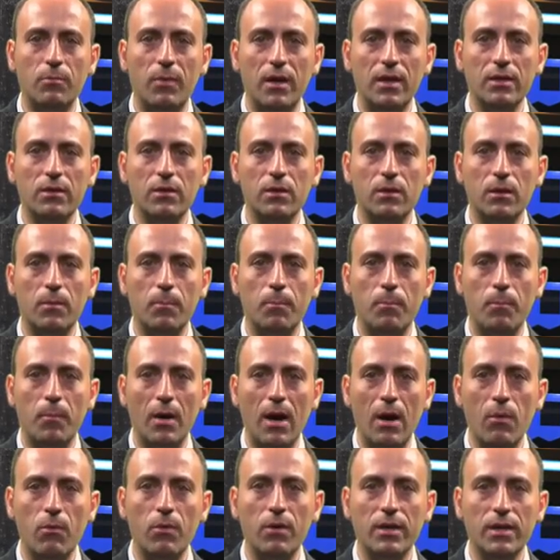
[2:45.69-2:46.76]
by the
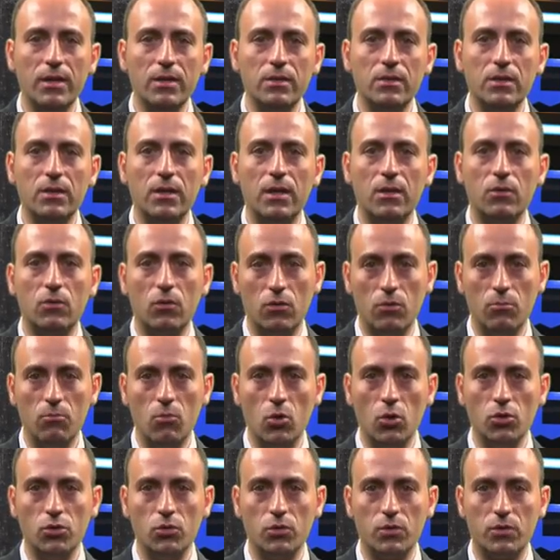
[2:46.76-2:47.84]
power incident on the
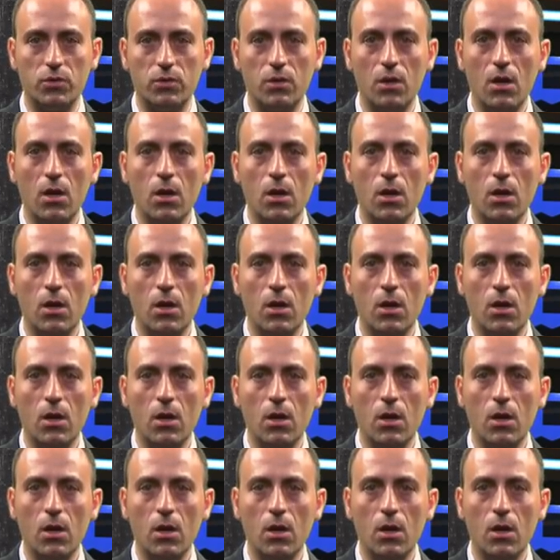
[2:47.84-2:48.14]
modules,